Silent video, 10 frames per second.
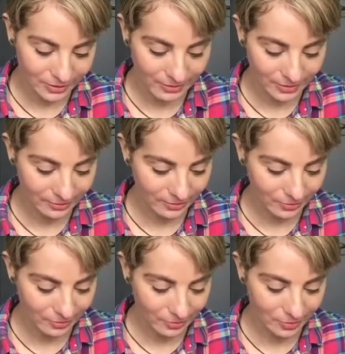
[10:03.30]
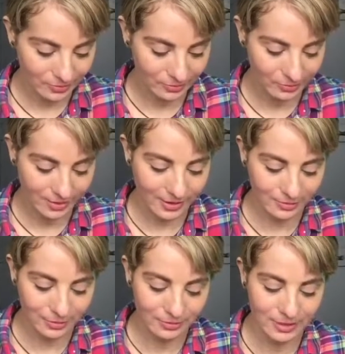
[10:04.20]
works, I might film more before I
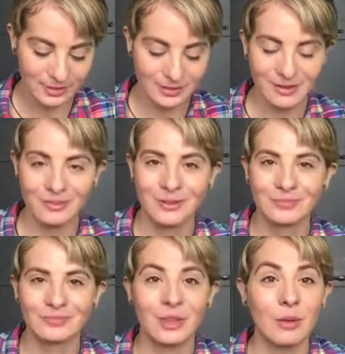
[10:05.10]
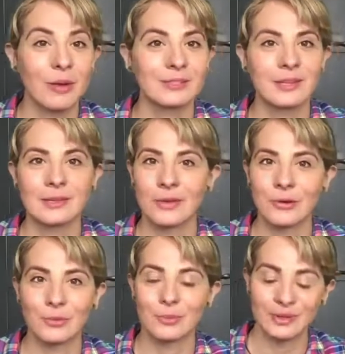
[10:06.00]
upload this, so you might say,
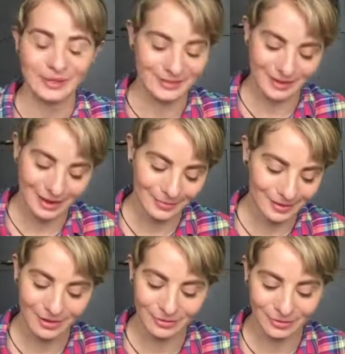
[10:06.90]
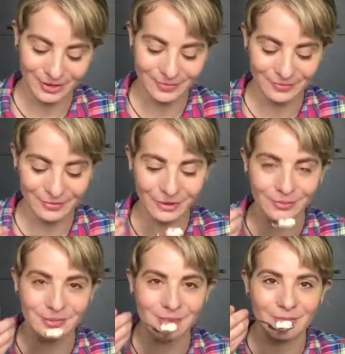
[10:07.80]
no, please stop, and I'll already
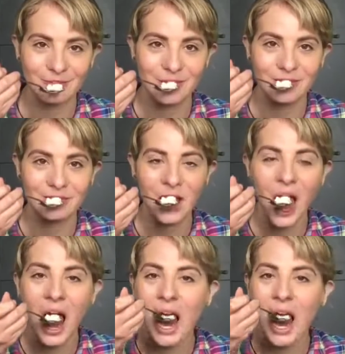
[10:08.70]
film some videos.